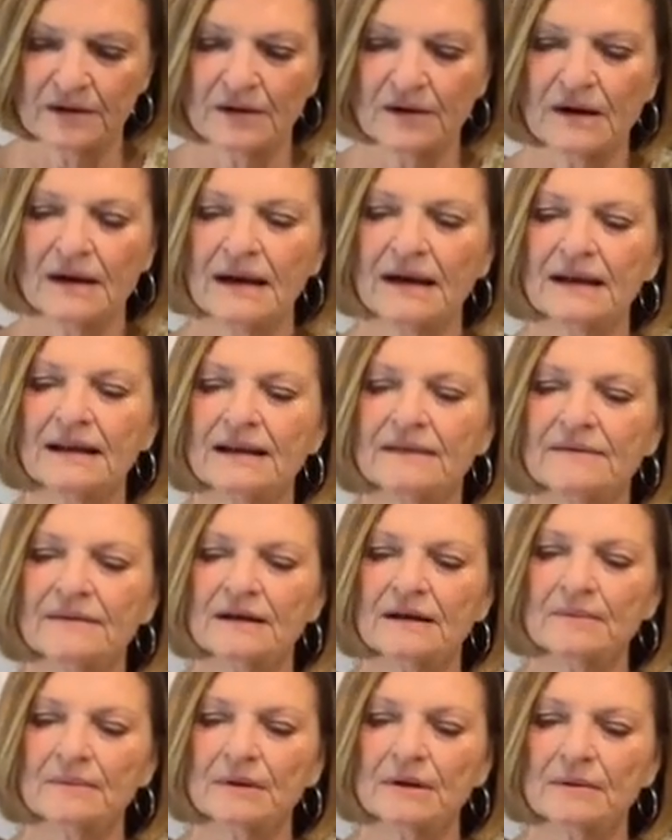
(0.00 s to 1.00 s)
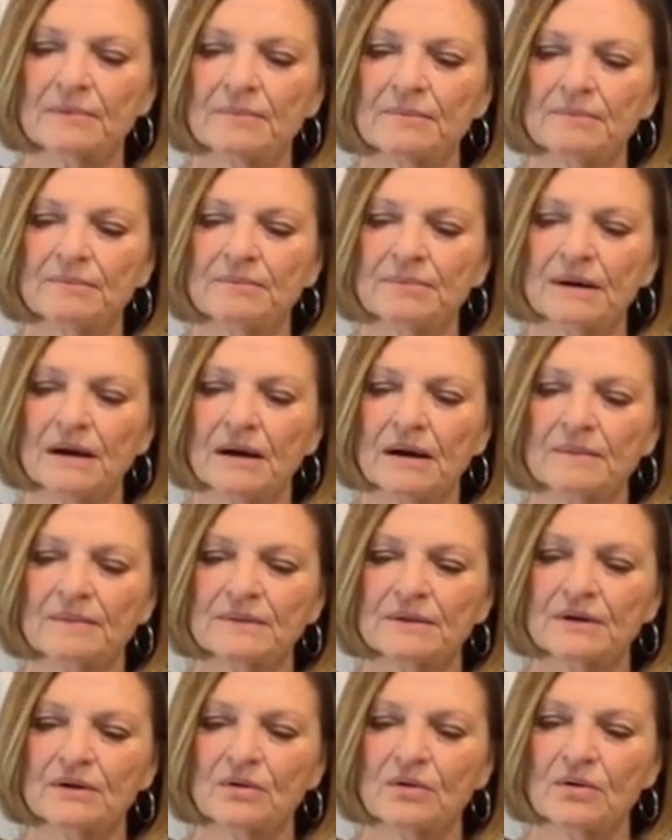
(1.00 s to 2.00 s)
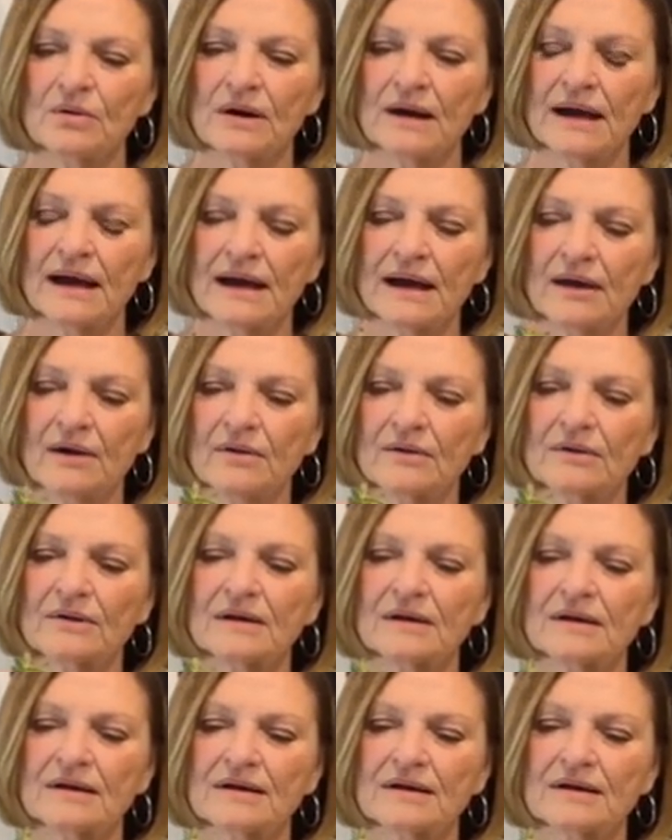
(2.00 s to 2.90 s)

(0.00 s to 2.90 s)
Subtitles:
All right, and then I'm going to pop the core out.